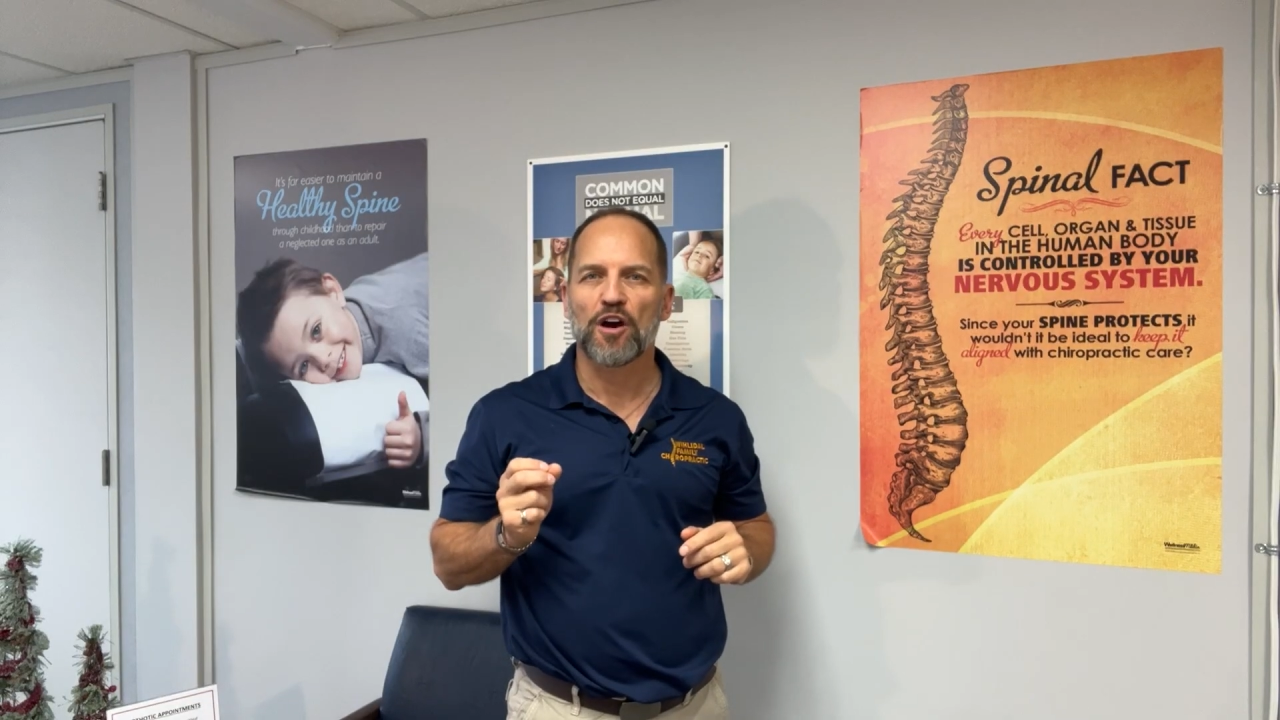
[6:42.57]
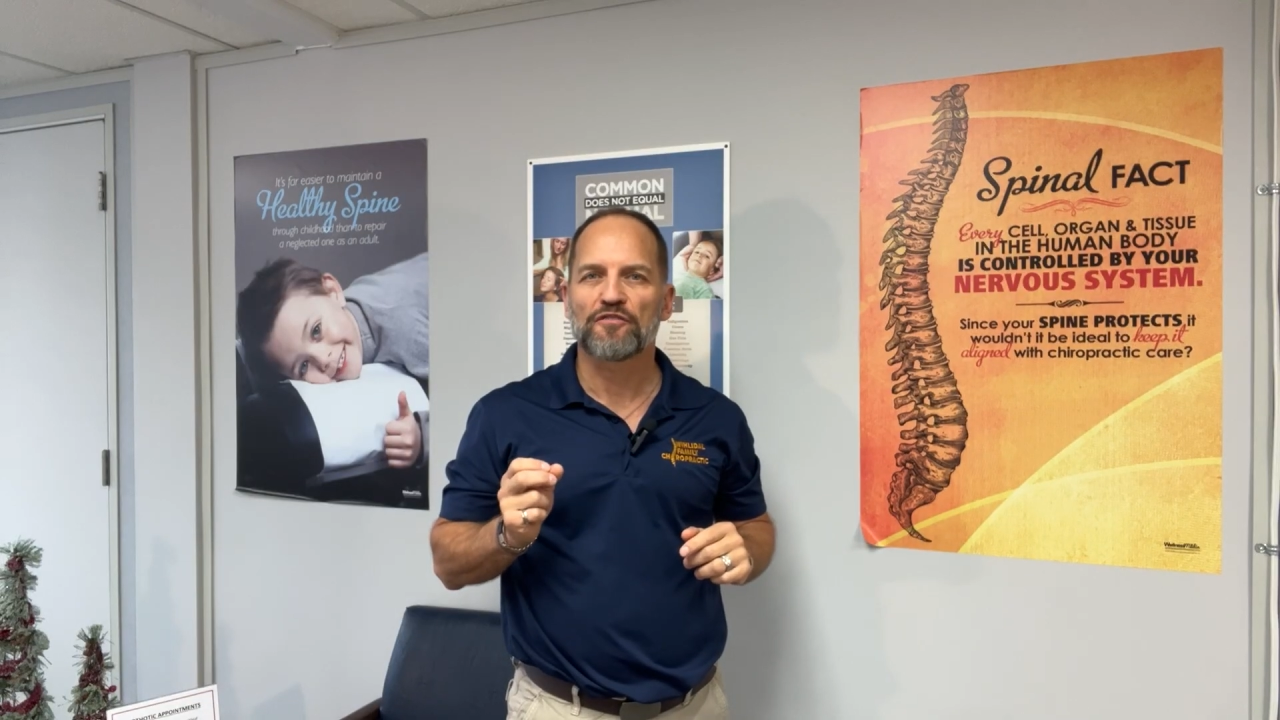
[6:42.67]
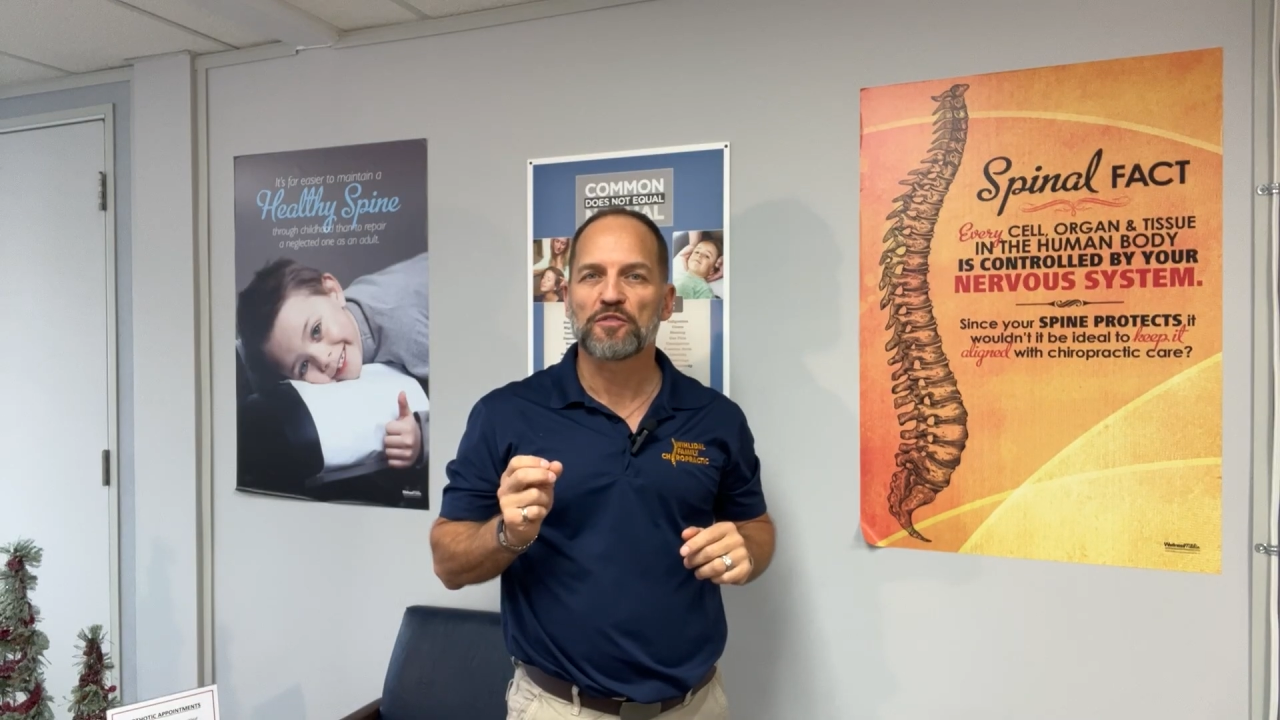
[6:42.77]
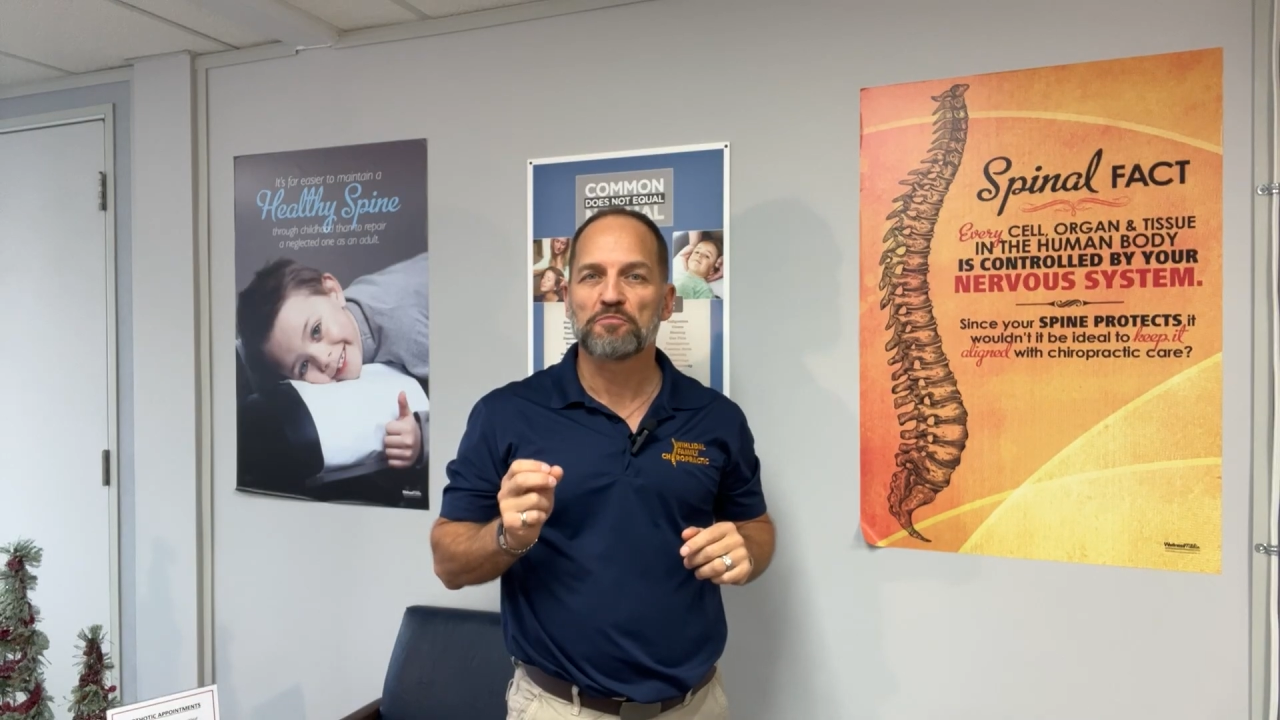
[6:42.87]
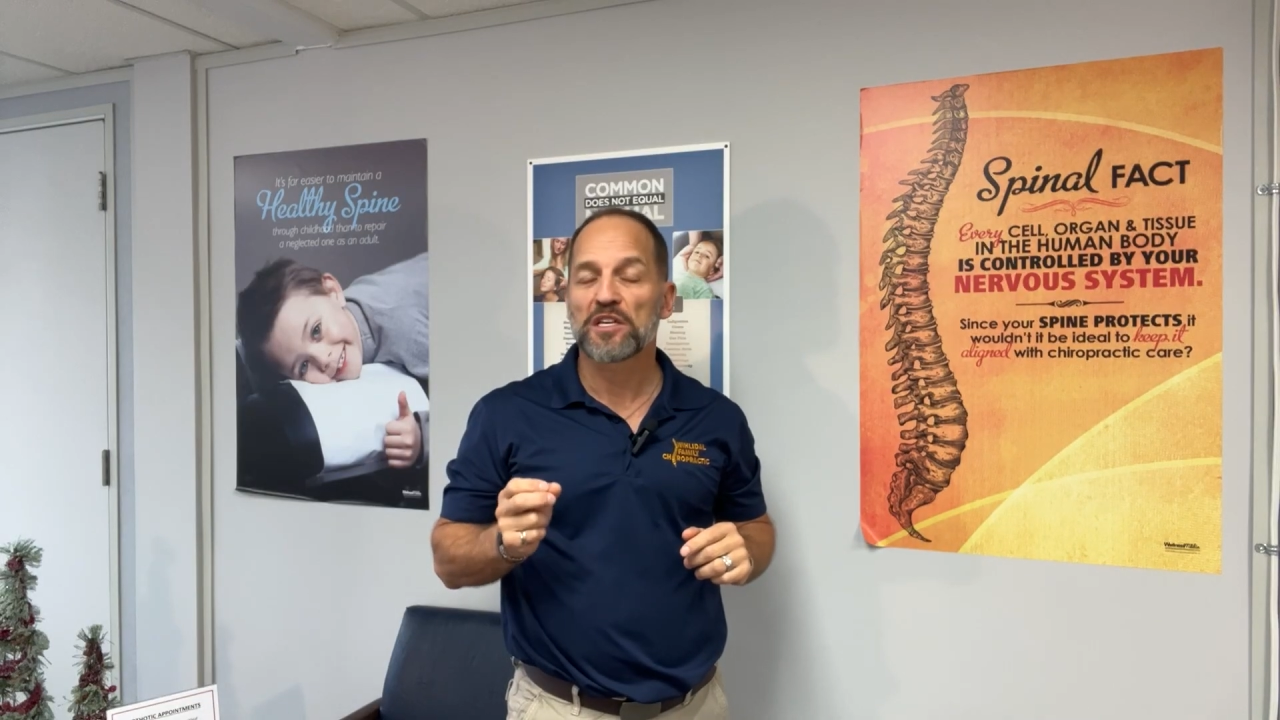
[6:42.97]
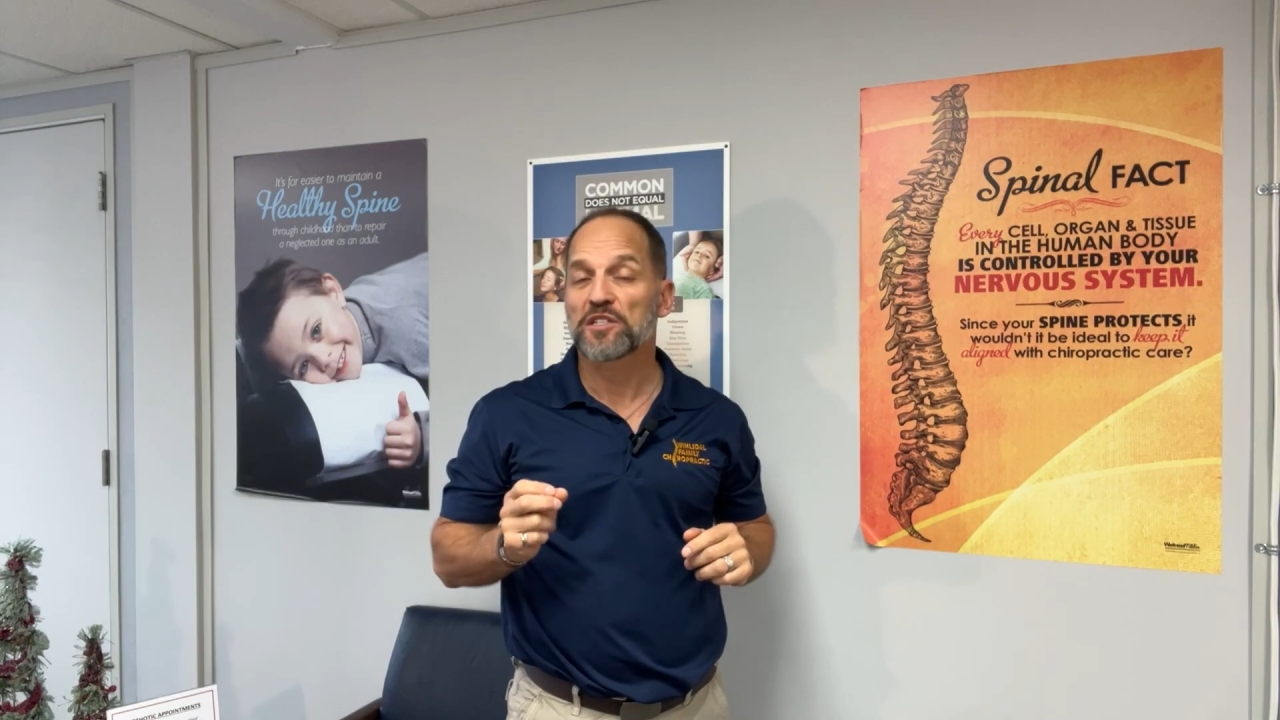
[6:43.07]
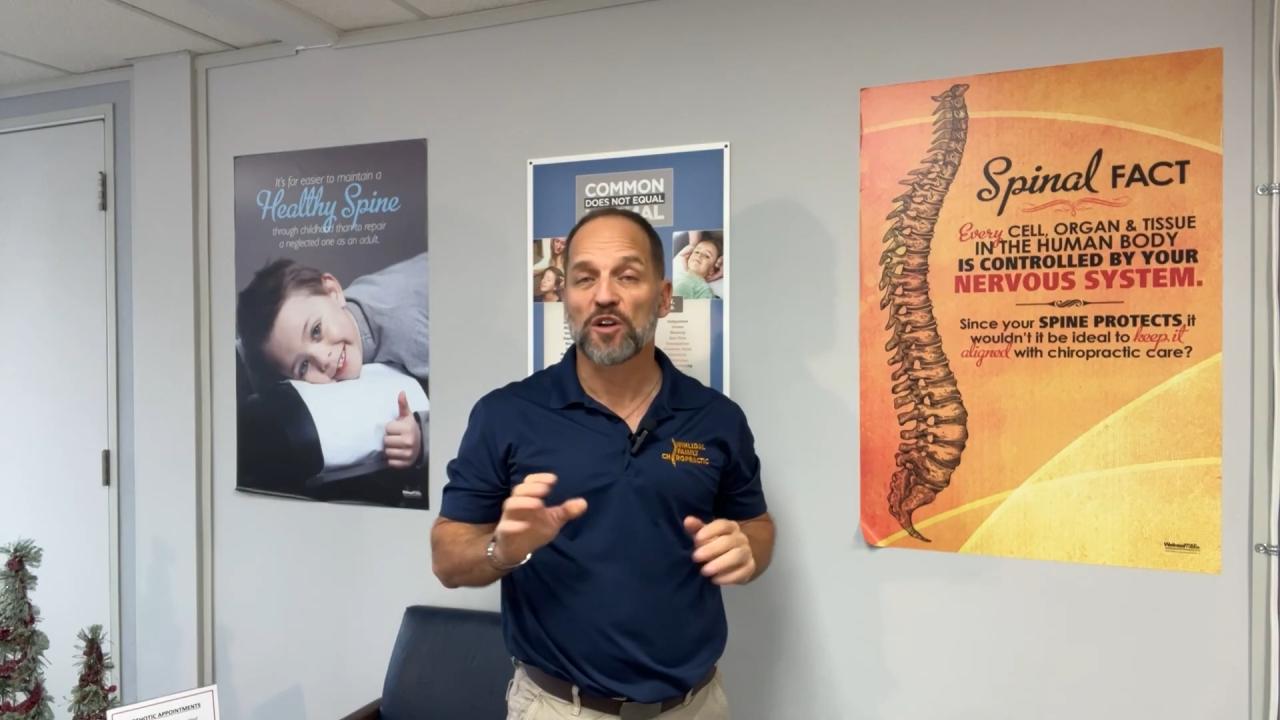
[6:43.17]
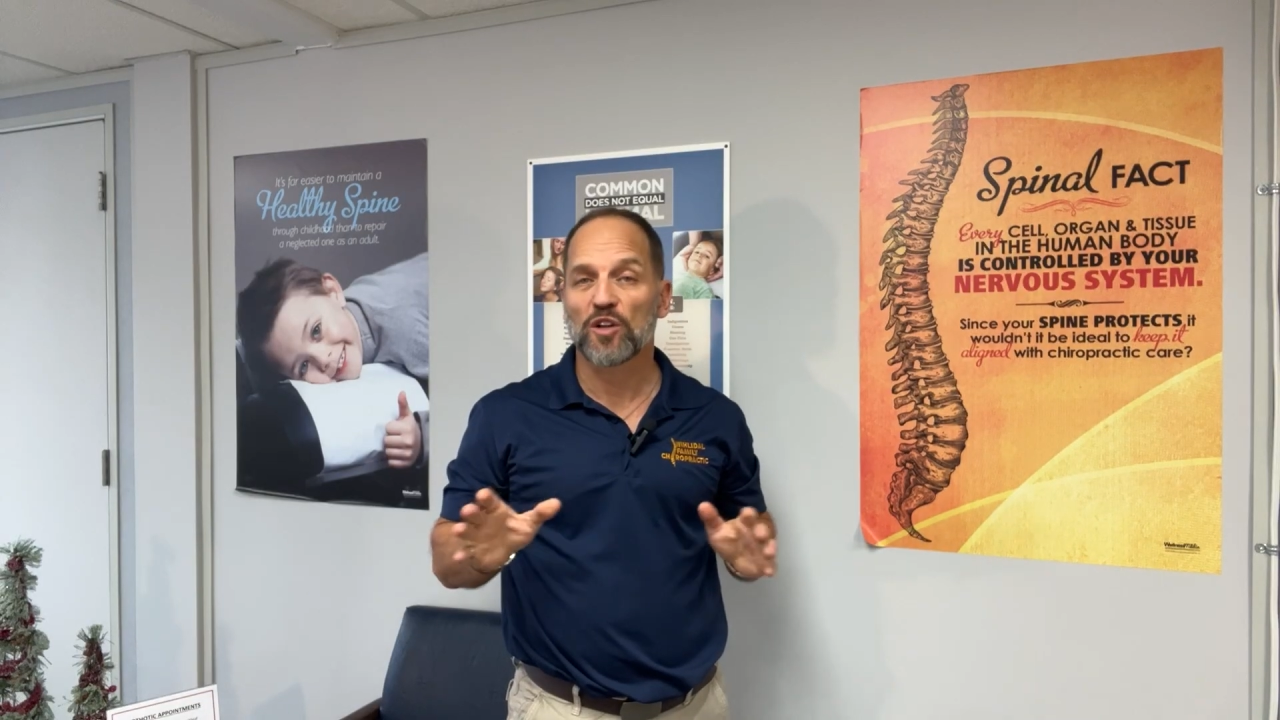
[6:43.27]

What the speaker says: often missed